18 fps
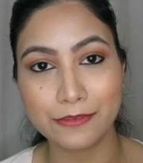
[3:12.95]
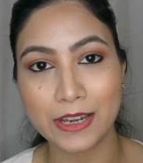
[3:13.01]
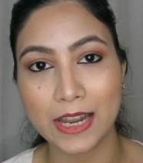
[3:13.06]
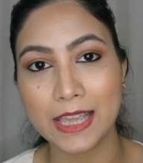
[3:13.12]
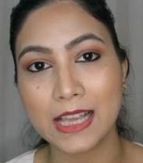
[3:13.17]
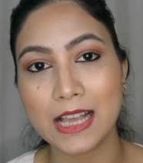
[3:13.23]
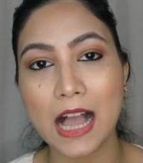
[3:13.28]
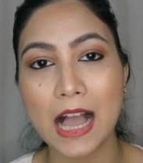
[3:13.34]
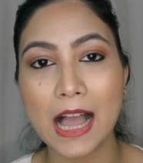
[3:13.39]

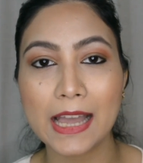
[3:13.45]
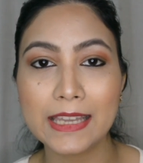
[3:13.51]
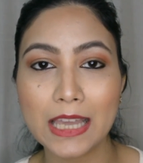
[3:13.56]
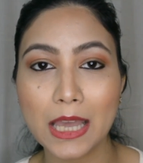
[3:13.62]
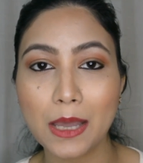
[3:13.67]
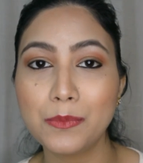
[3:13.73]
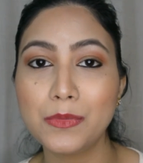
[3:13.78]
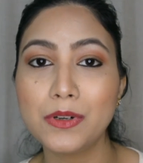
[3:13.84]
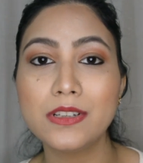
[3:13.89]
Like, I
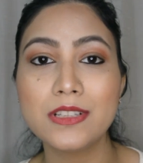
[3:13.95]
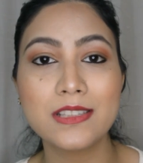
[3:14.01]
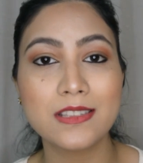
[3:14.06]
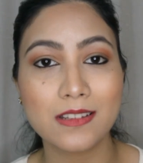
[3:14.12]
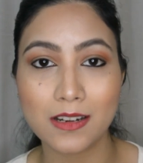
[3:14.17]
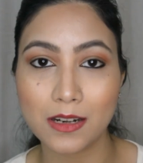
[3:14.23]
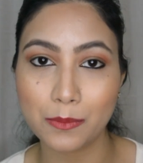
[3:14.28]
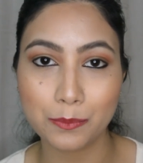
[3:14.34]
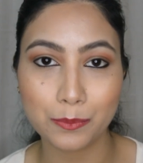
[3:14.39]
am a
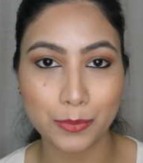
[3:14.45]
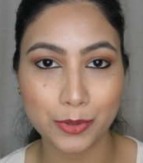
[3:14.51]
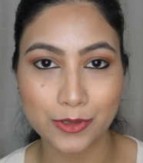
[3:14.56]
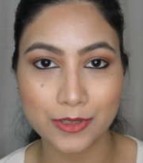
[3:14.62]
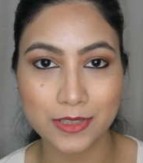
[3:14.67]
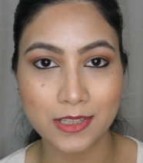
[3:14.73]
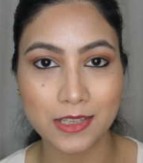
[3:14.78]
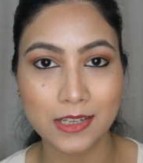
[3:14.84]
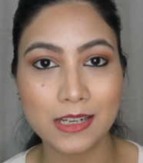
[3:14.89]
serum
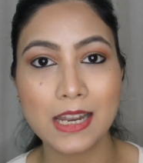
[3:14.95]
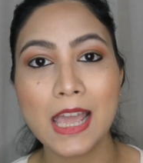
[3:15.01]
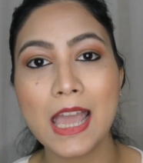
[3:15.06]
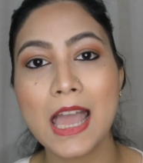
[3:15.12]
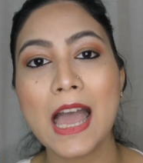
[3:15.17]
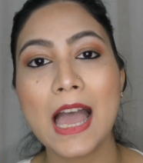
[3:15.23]
person.